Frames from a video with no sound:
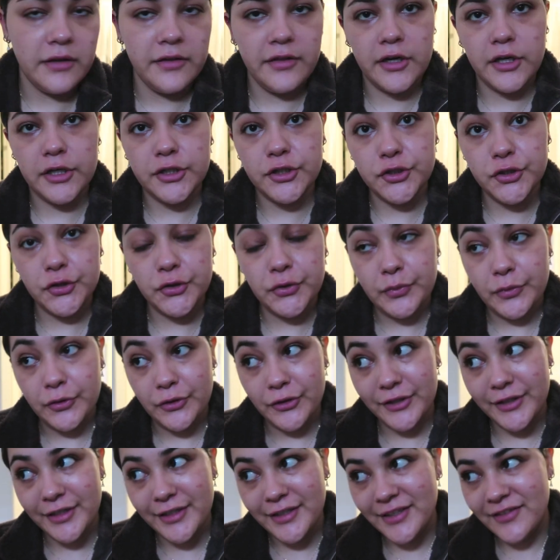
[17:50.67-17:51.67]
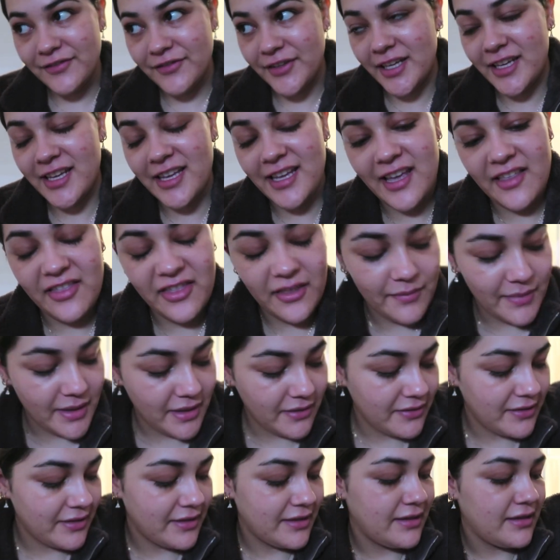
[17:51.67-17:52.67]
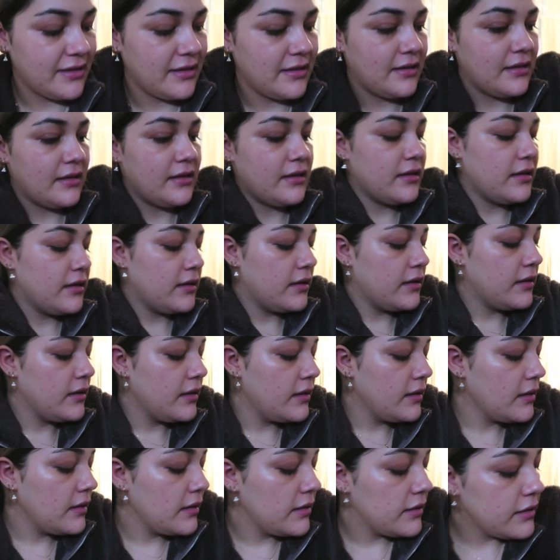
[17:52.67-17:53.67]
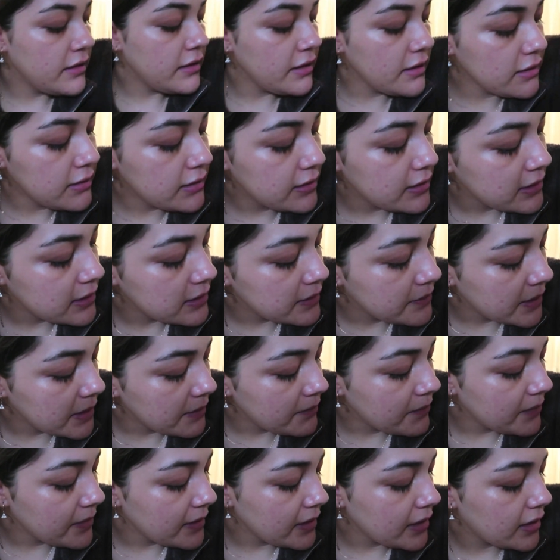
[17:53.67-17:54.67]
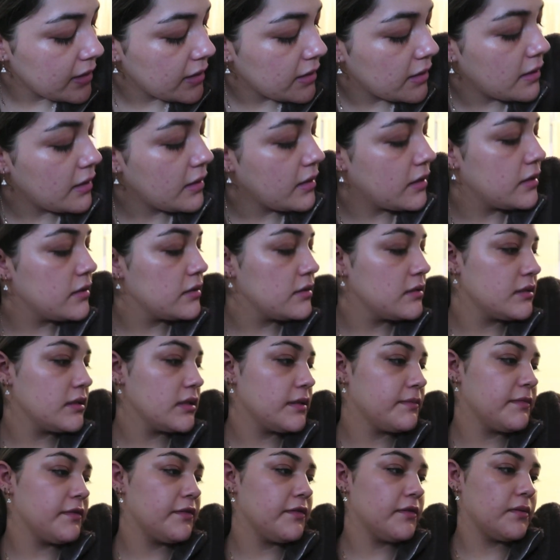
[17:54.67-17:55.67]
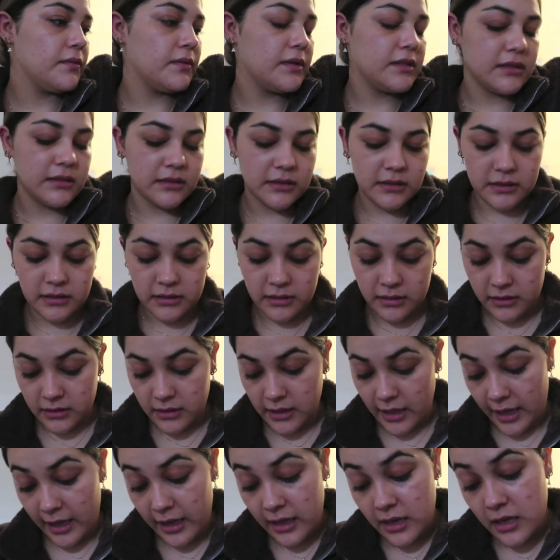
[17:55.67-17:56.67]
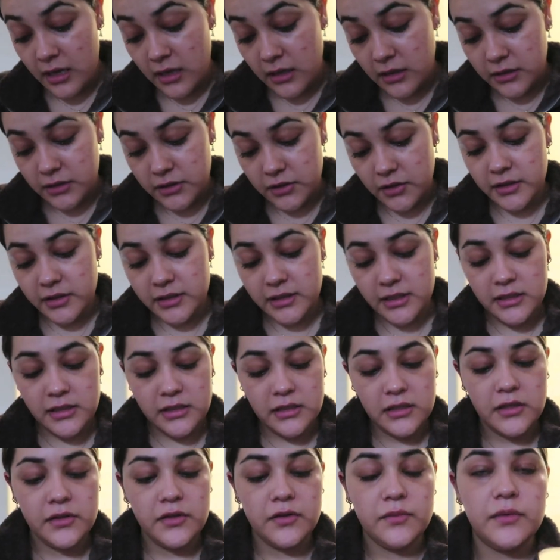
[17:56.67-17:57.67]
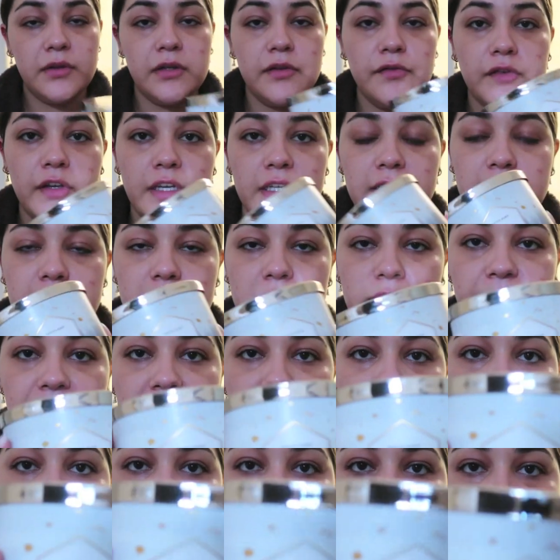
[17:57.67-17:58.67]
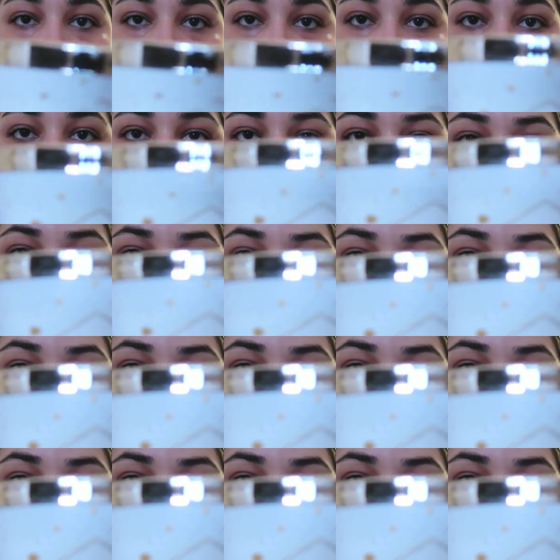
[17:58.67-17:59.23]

there are two more if I can get them out. I think these might be some of the ones, yeah. So this is another one of Gus's picks. This is